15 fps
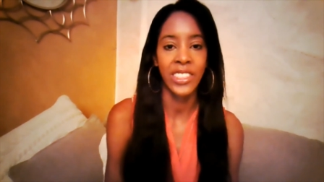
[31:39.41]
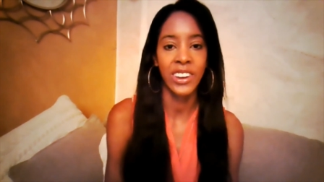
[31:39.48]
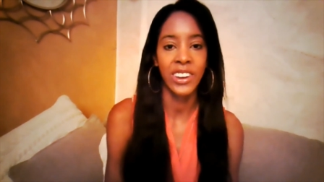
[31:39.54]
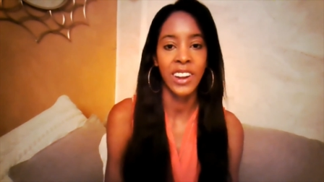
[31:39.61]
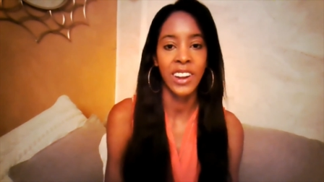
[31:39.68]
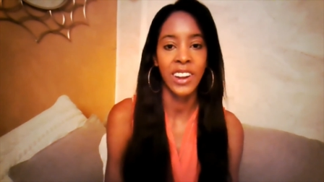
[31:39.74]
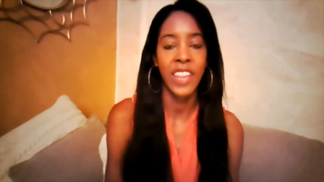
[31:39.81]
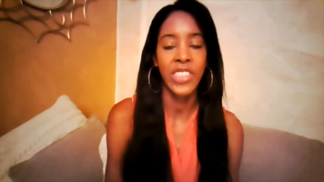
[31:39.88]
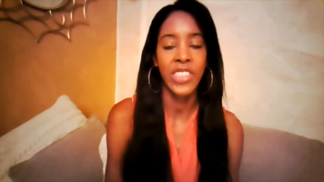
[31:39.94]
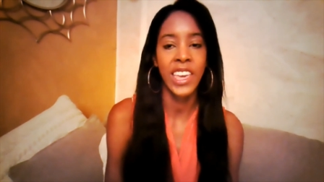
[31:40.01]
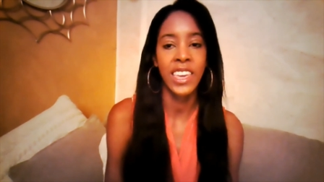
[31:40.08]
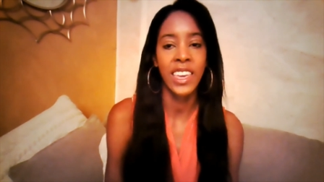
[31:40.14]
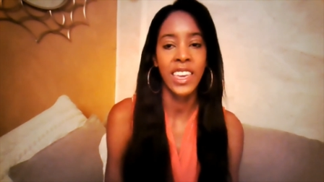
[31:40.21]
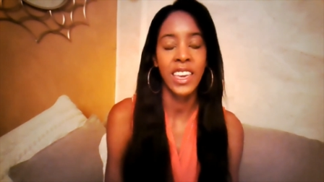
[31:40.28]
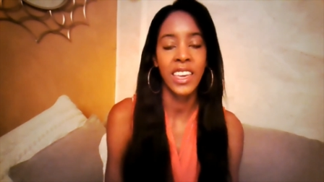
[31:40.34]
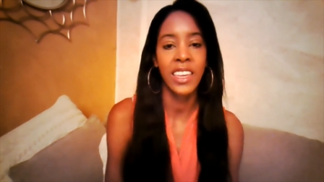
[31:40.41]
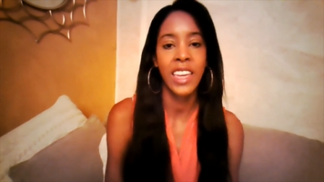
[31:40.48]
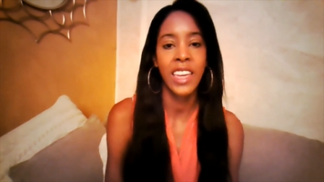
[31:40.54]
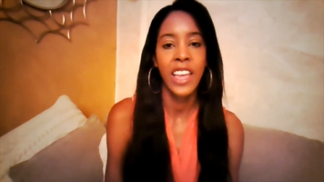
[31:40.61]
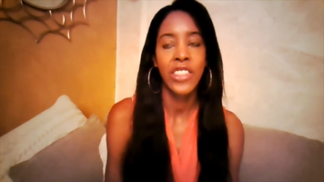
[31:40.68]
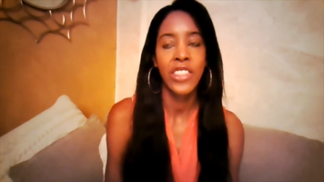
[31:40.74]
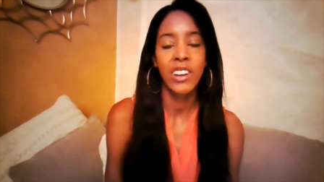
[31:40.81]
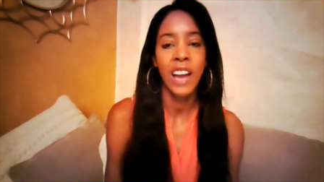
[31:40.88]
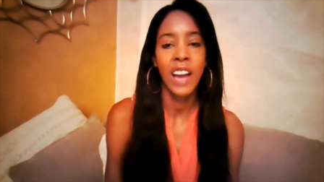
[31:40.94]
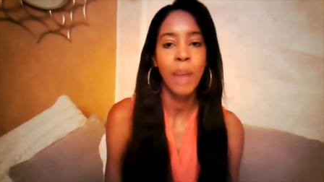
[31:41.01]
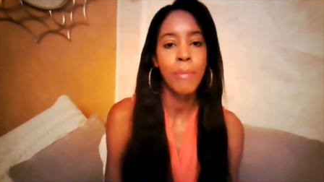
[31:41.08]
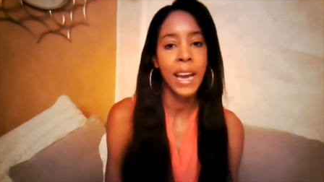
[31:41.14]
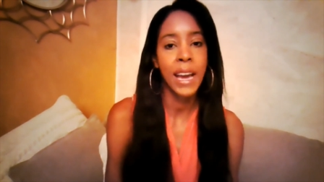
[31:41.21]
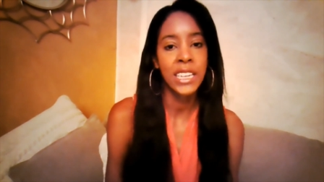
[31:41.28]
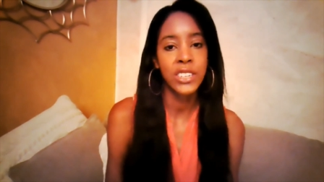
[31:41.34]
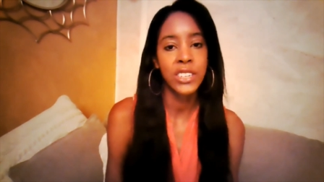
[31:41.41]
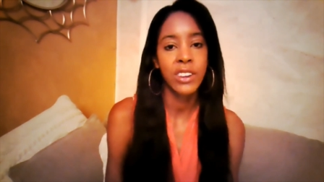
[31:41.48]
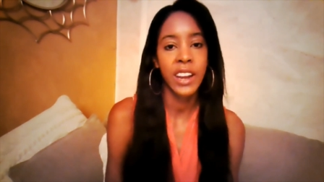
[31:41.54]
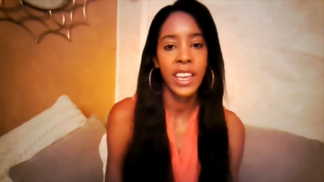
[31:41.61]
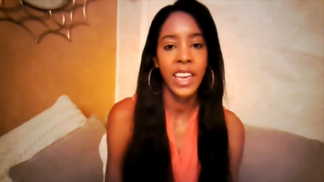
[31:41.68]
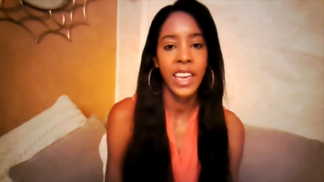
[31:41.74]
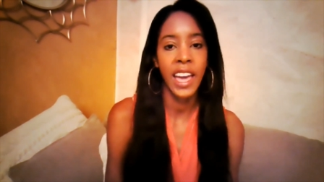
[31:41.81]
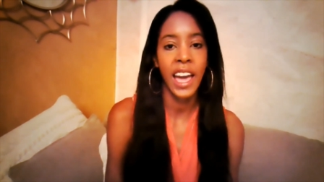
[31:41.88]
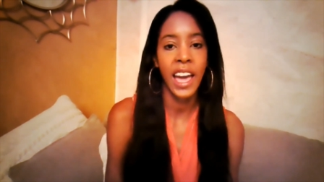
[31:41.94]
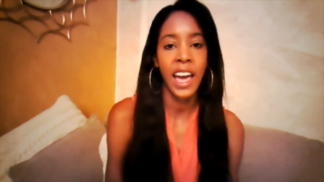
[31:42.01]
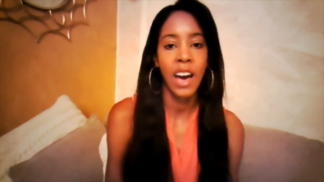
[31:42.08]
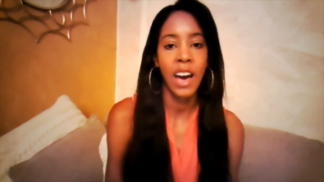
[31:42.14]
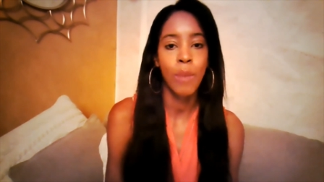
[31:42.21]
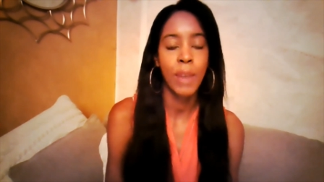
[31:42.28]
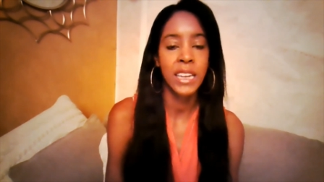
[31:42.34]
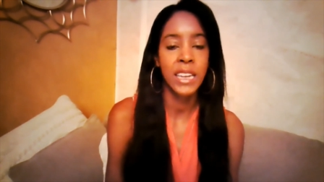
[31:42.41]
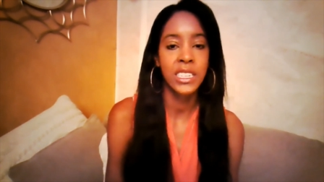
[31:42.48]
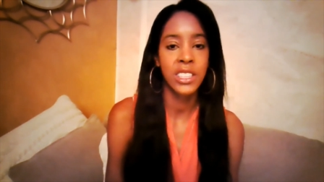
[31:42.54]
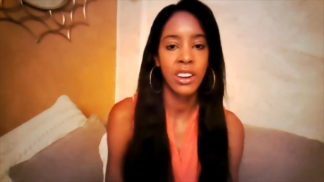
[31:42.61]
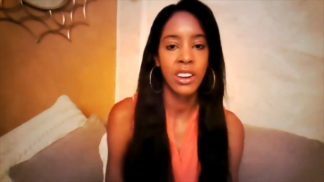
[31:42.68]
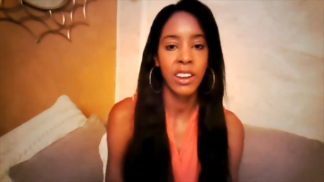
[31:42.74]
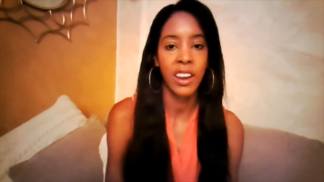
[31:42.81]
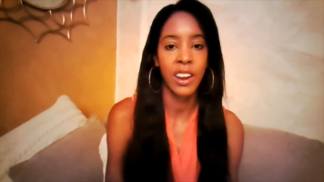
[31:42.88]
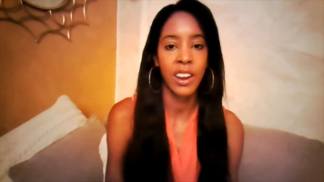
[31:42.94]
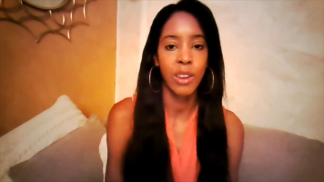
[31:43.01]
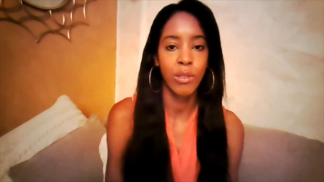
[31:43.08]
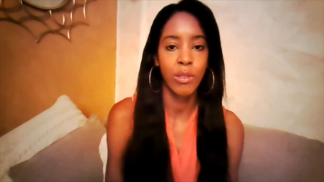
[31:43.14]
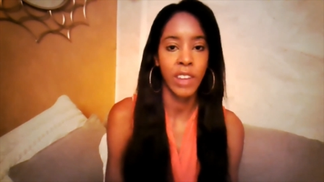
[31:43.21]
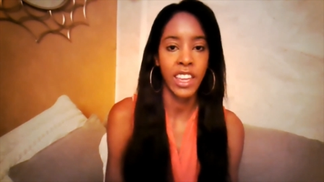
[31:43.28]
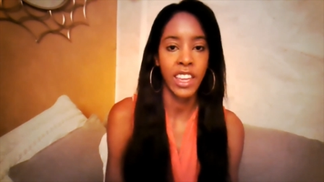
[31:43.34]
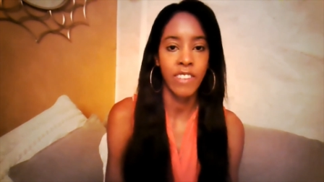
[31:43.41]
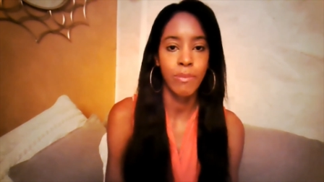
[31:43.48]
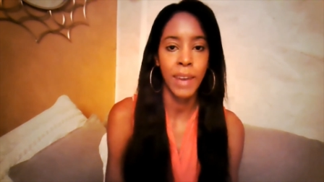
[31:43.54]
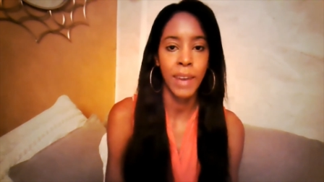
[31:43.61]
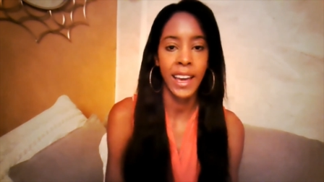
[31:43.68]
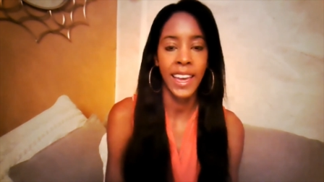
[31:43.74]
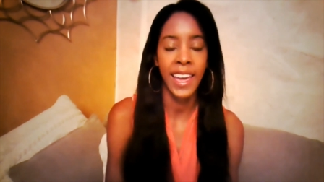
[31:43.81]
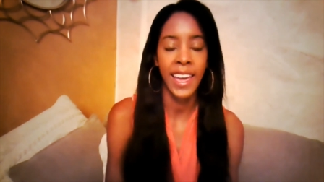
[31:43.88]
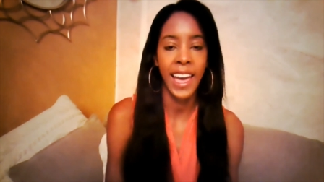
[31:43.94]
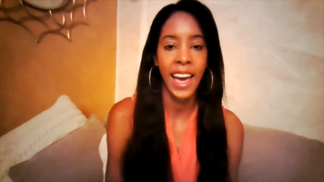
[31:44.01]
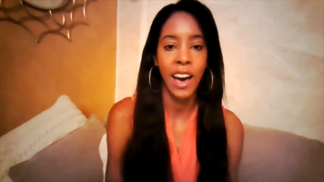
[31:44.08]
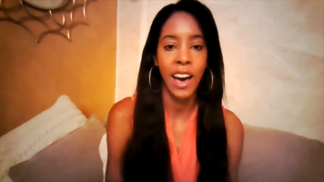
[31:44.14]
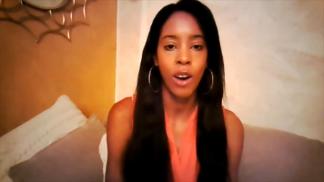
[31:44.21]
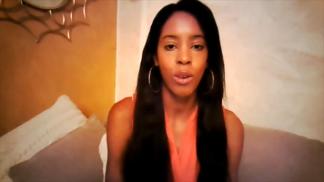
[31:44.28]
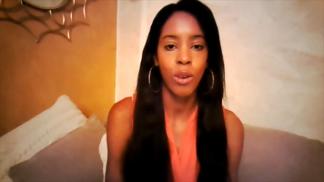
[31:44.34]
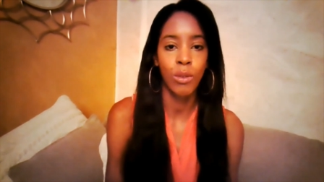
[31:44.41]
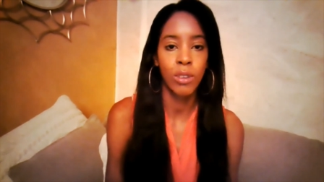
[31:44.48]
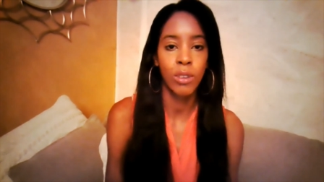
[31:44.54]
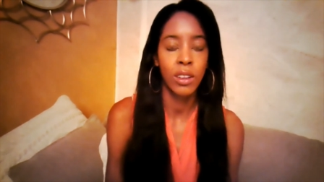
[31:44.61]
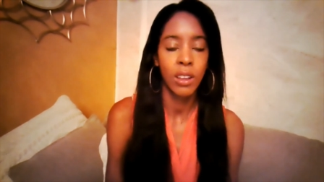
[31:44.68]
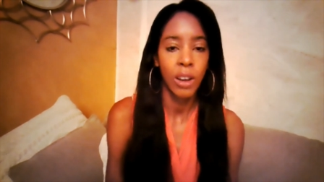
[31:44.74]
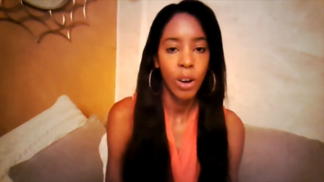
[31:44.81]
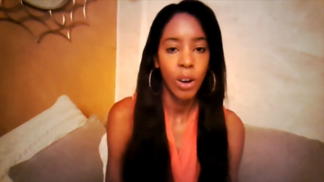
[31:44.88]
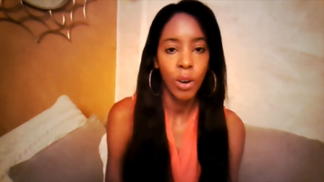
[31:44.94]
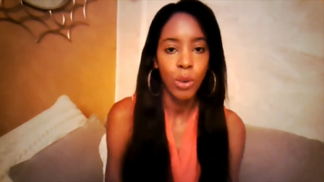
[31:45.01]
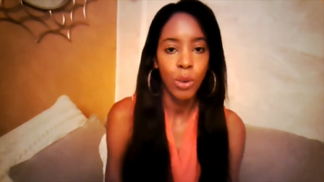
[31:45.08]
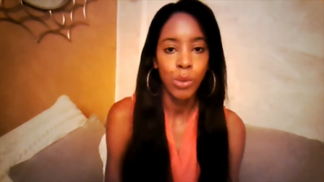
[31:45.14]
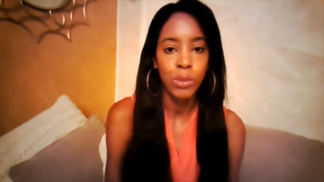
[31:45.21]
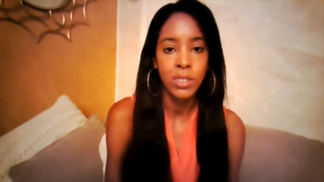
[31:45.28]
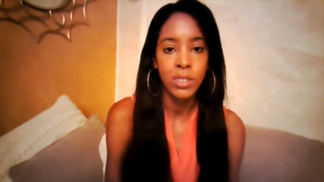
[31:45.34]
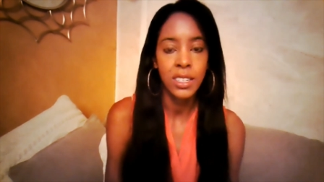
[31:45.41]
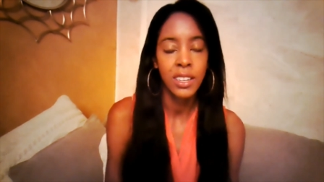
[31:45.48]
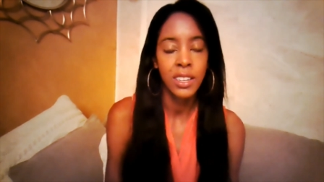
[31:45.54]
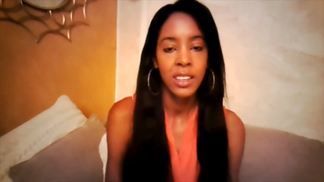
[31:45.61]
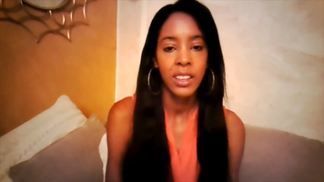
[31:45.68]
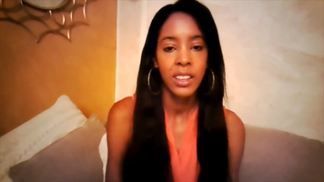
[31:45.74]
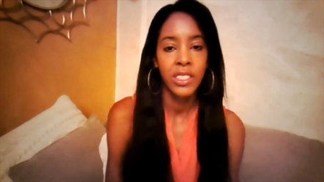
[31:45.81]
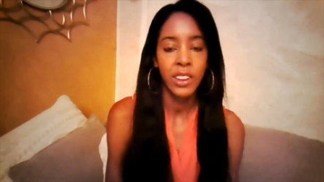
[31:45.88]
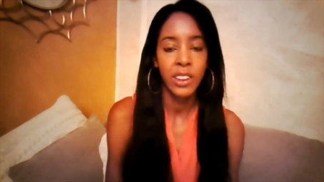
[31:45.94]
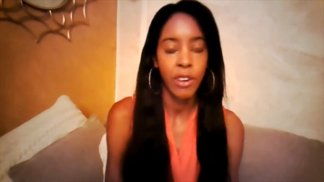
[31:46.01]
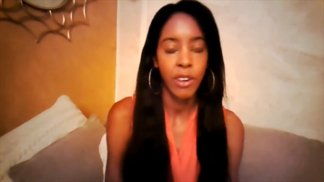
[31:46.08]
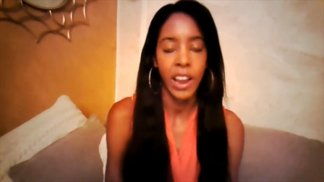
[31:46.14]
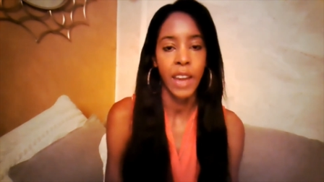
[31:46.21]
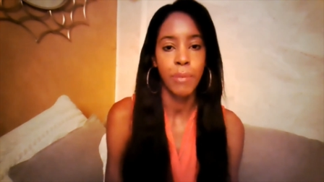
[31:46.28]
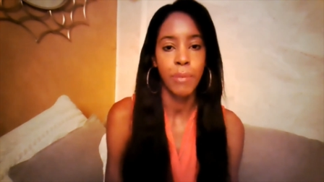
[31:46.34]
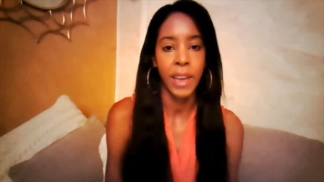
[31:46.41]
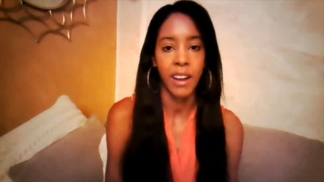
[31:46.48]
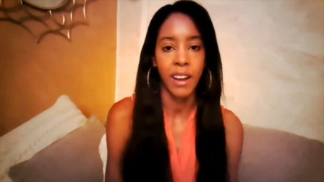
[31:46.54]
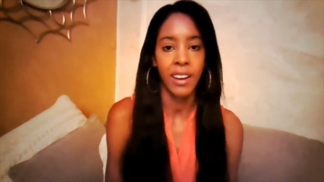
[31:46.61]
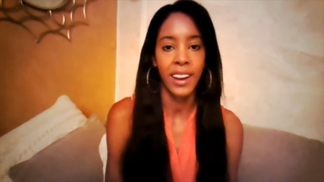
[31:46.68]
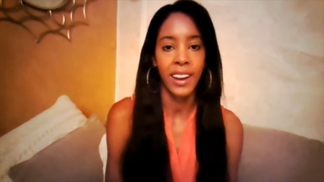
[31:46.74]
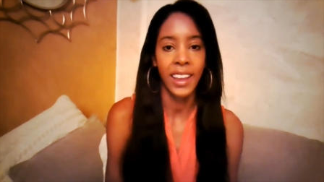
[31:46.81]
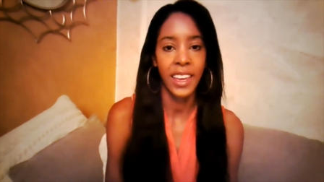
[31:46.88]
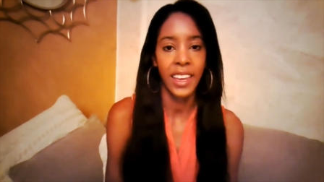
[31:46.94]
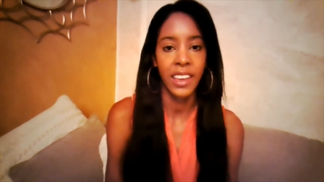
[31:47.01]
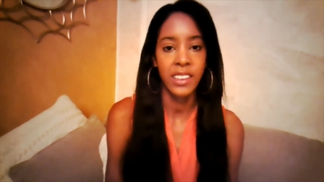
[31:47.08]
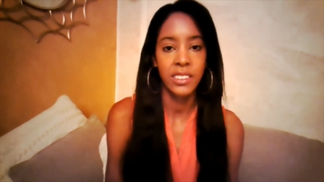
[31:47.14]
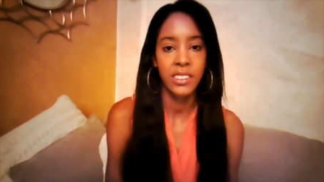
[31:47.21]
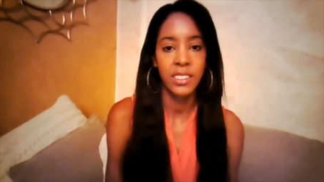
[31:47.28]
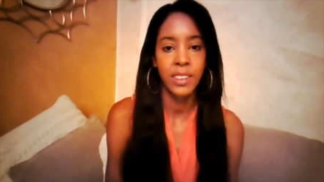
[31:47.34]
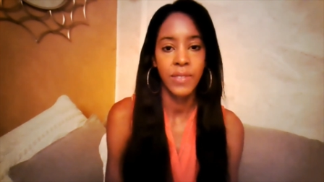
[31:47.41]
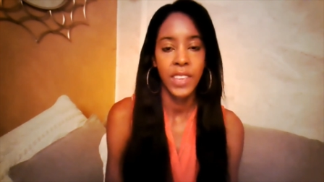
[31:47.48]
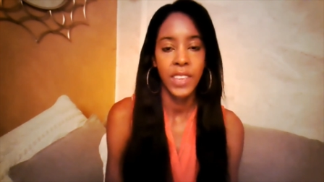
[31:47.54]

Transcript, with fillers: They're not thinking, they're not measuring how much they're going to grieve by how old their grandparent is.